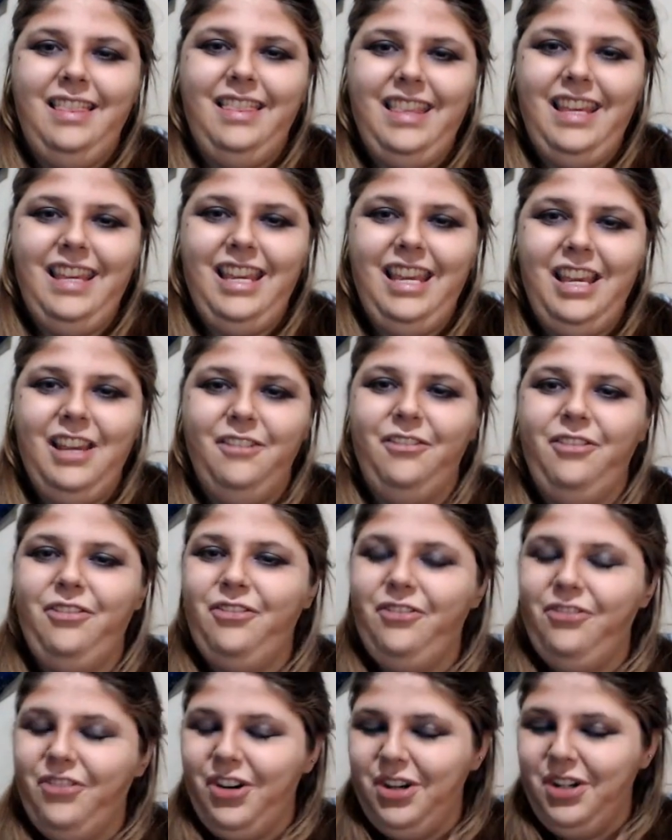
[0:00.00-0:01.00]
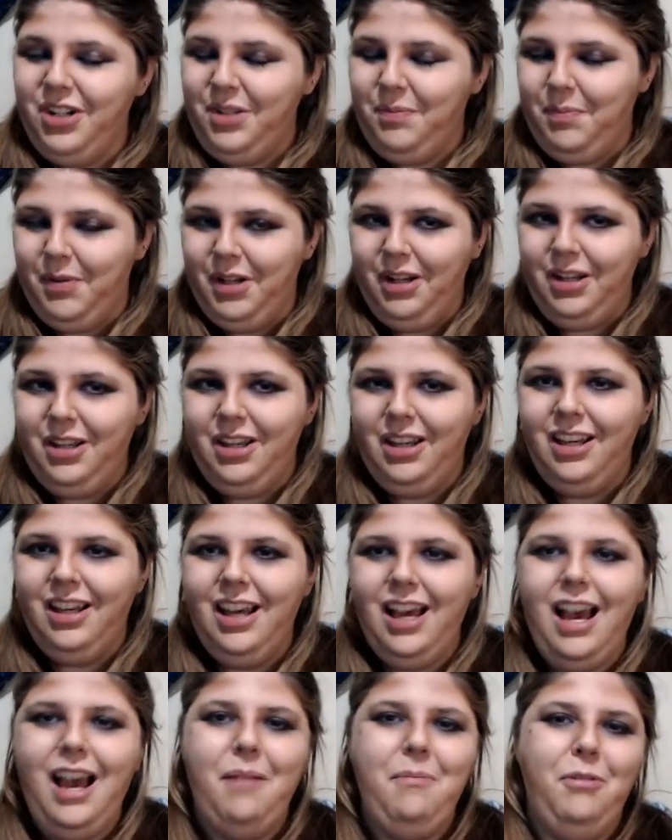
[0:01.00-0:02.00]
the first book
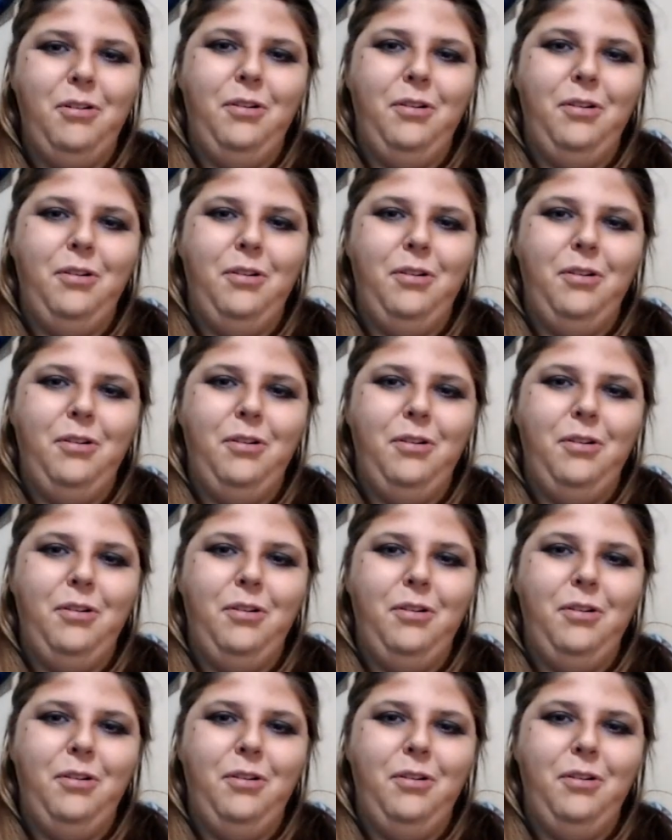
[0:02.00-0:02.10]
I'm